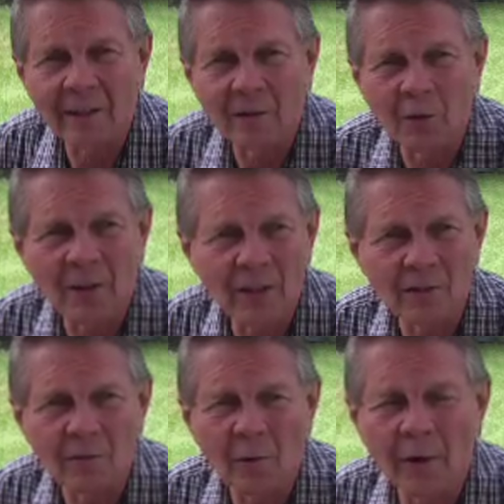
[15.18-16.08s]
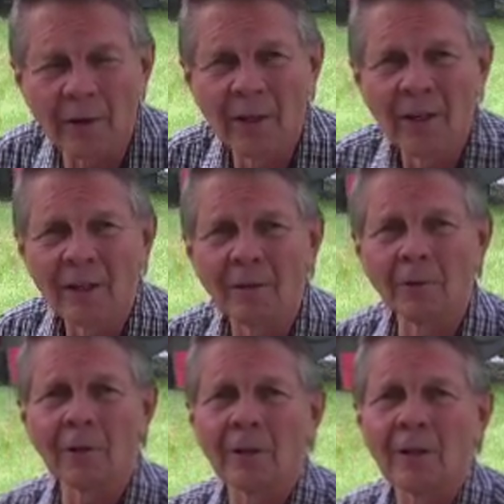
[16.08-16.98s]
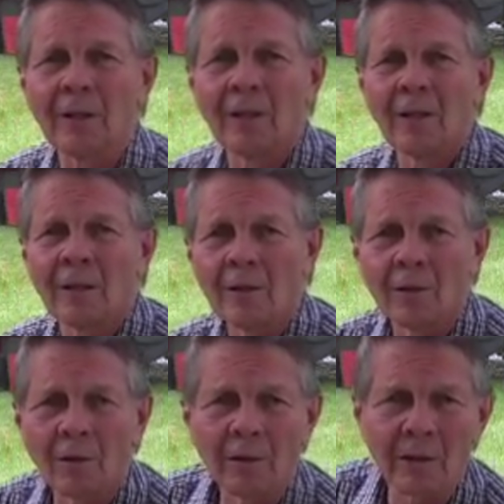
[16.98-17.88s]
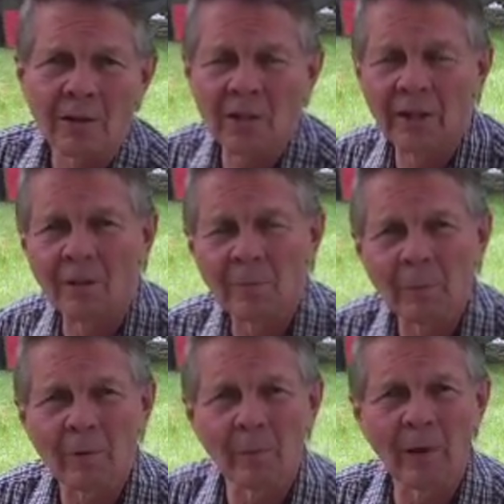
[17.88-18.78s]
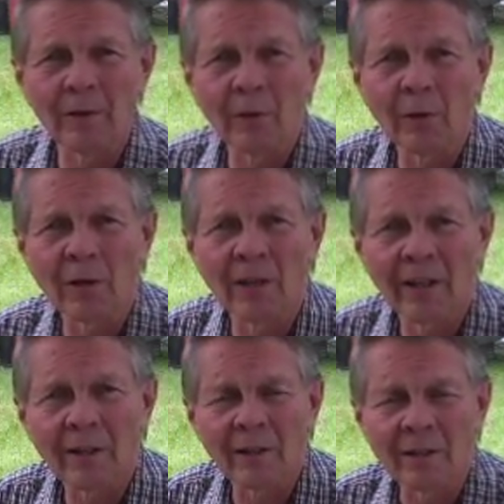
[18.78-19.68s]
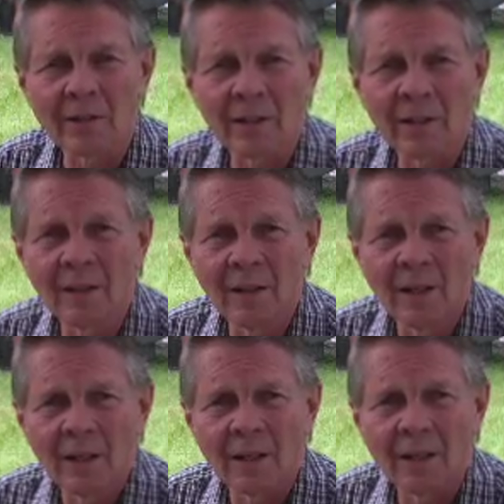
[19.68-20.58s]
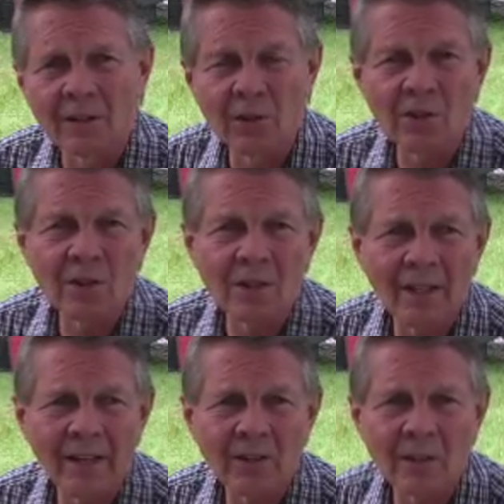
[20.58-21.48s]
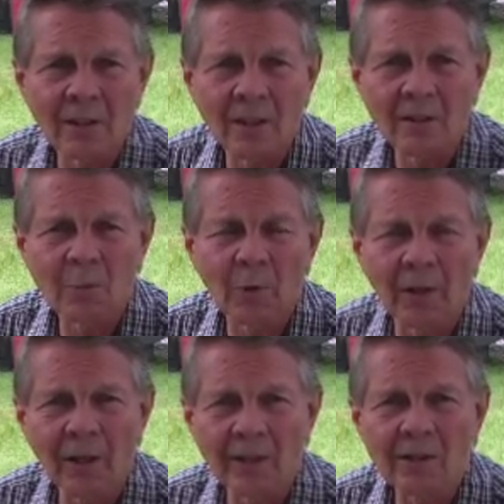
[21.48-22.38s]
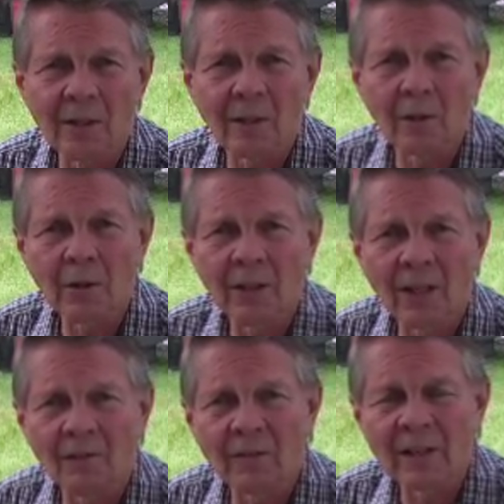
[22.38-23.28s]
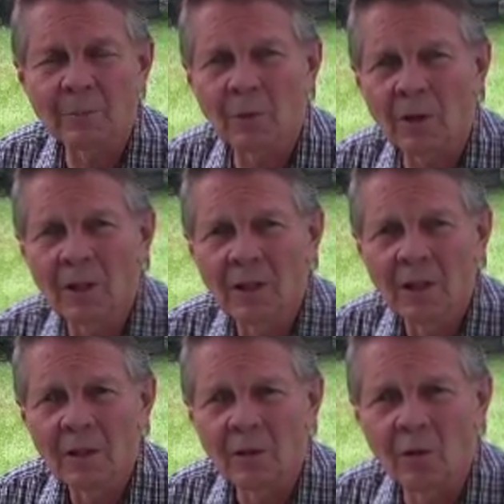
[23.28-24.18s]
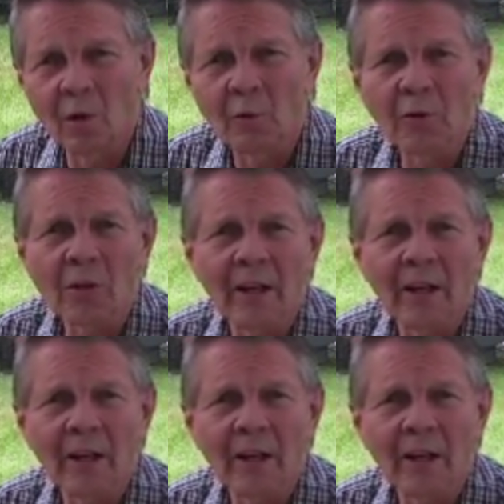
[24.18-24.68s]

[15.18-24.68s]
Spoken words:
in 2004. It really, excited people about doing a lot of things. And just this last spring, I started looking at Facebook, for the